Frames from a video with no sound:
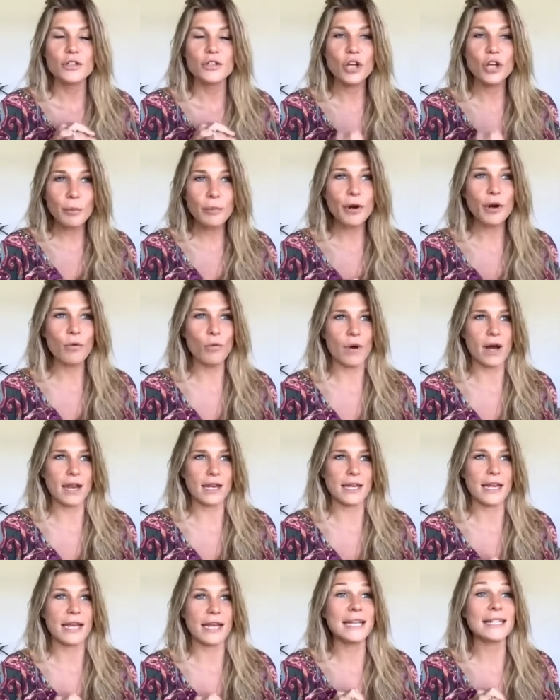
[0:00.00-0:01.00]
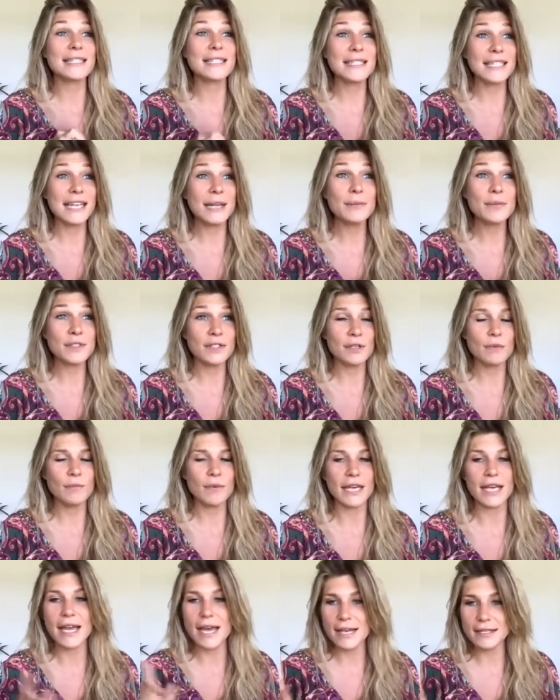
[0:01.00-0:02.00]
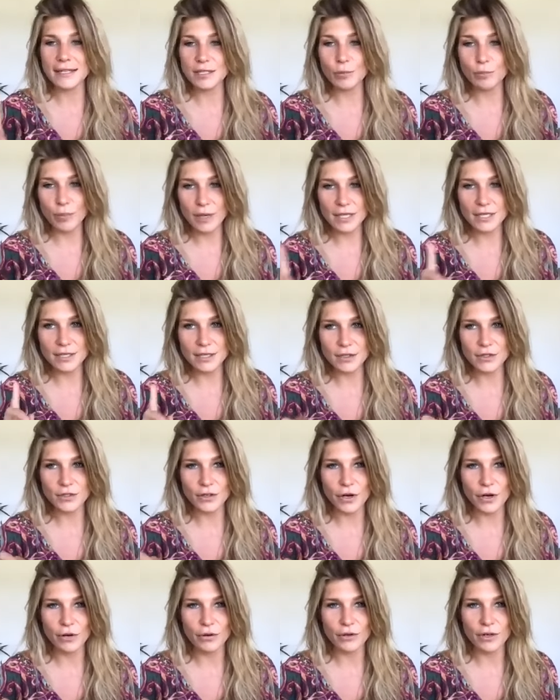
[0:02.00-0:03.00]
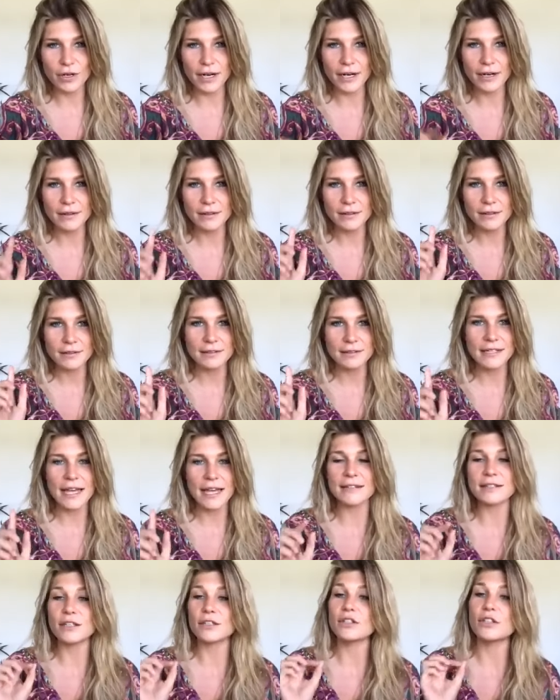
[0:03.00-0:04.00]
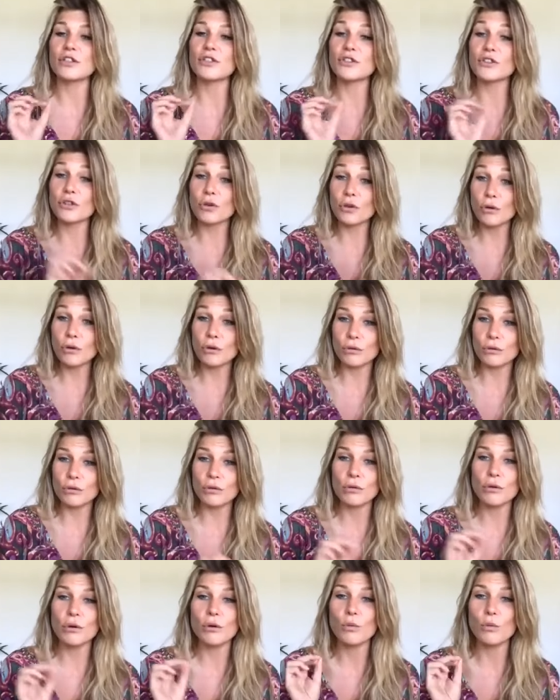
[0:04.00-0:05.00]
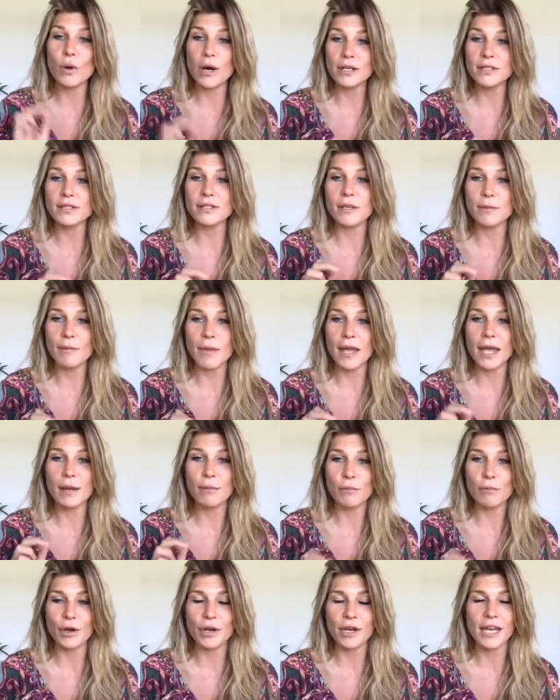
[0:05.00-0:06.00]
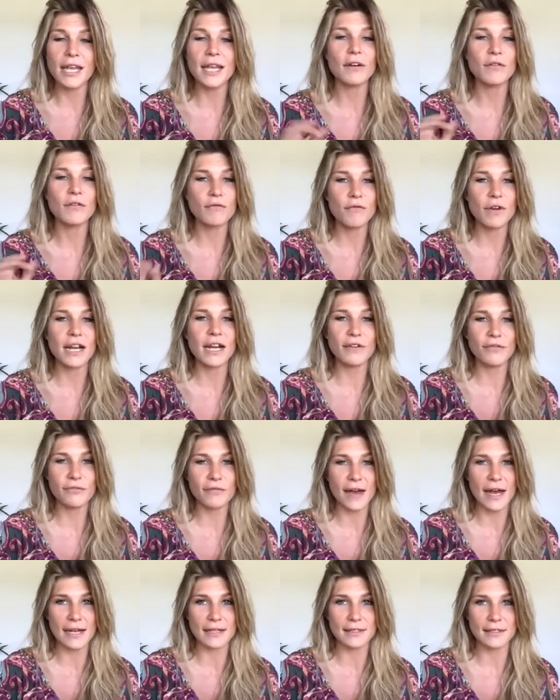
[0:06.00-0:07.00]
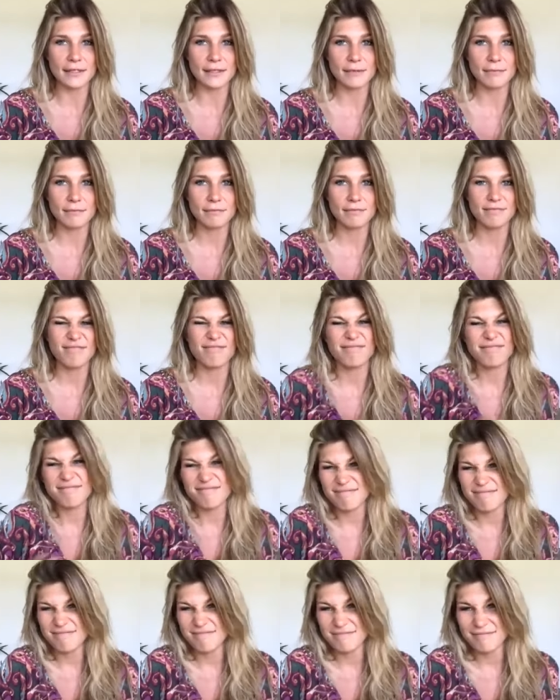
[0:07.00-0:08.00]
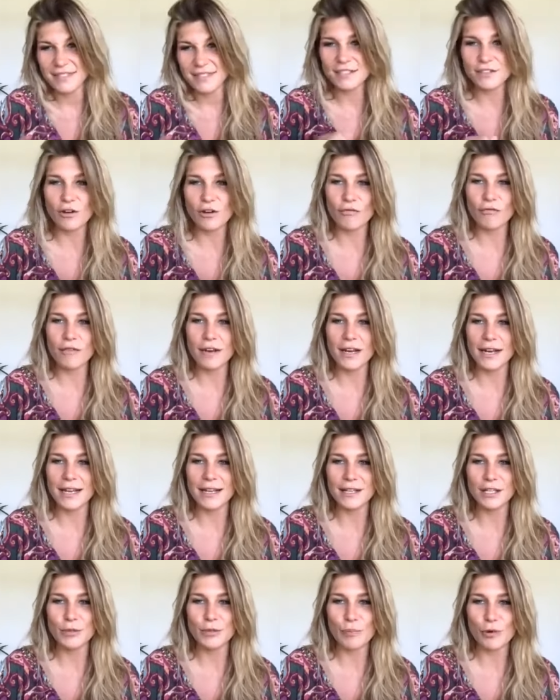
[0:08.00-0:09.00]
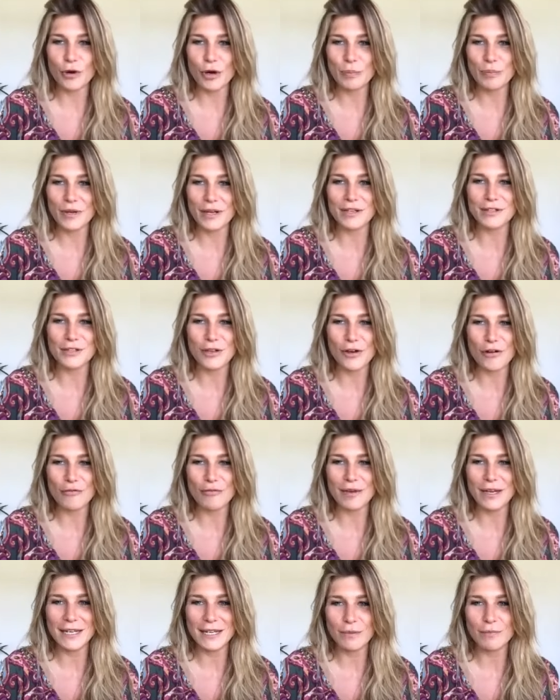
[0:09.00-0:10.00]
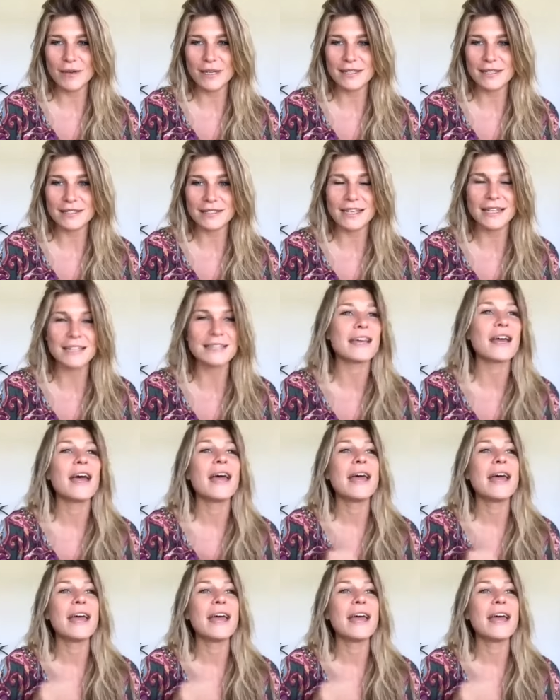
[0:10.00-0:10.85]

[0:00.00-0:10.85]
number one, it seems to me as a business owner that the school wants to make money really fast. It's not really the purpose of being in business